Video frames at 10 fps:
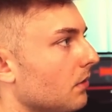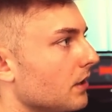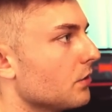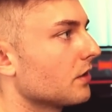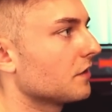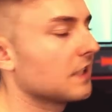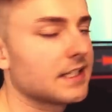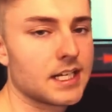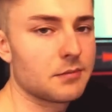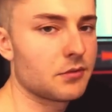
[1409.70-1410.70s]
but you can
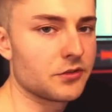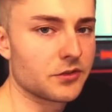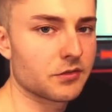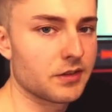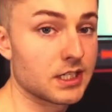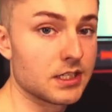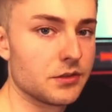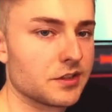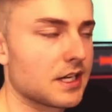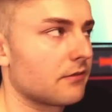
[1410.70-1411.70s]
set that up on your screen and
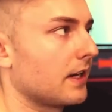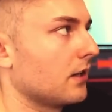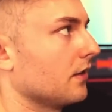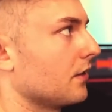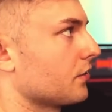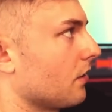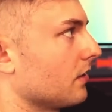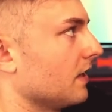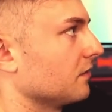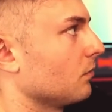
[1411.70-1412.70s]
use that right on the
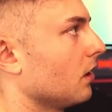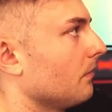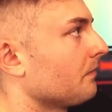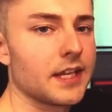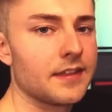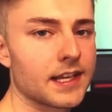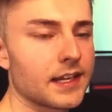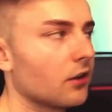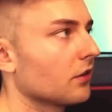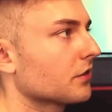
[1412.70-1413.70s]
chart as well. Okay, then
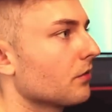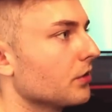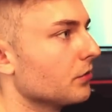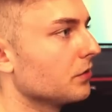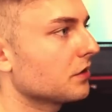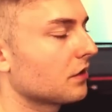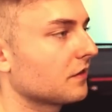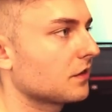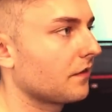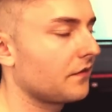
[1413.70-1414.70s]
I also use
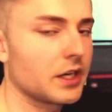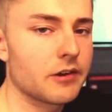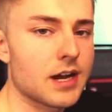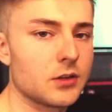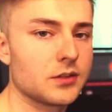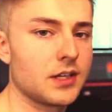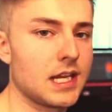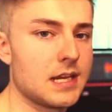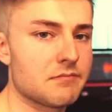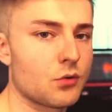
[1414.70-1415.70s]
to figure out
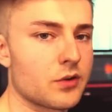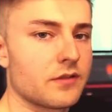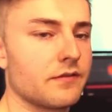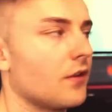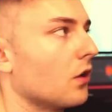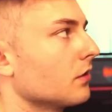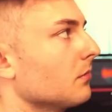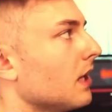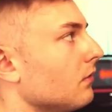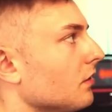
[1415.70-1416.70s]
important
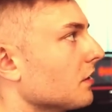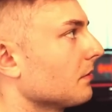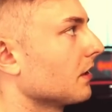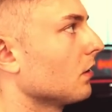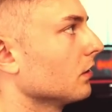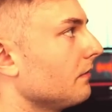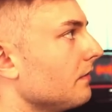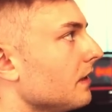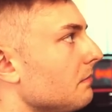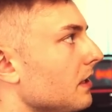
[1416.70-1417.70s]
volume levels, something called a
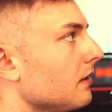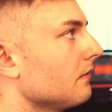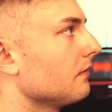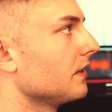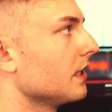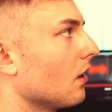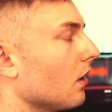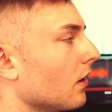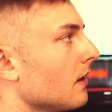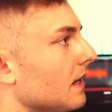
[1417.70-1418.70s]

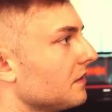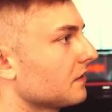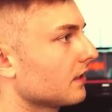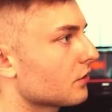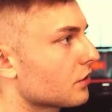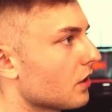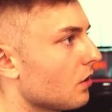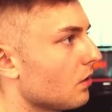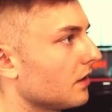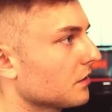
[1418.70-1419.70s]
VPVR. And this is going to
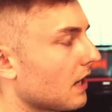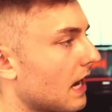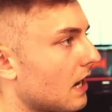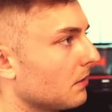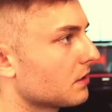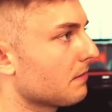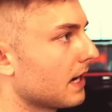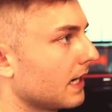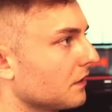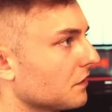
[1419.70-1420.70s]
show us how much buying and